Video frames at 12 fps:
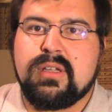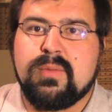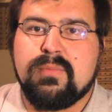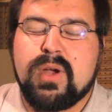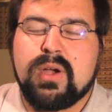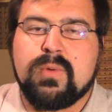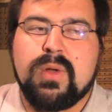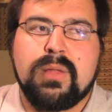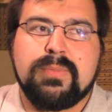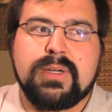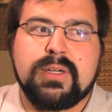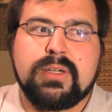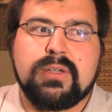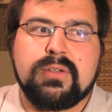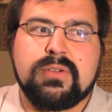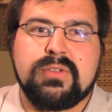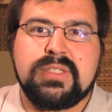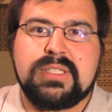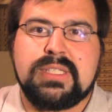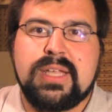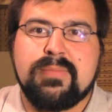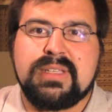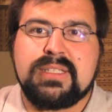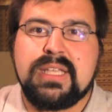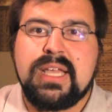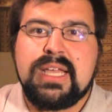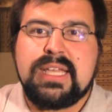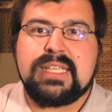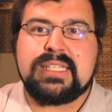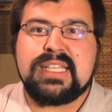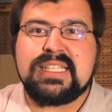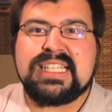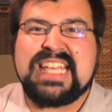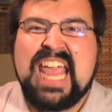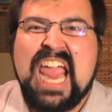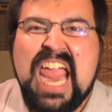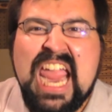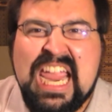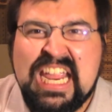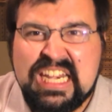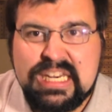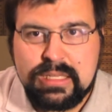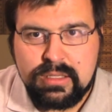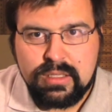Mark Wahlberg, whose name is Cade.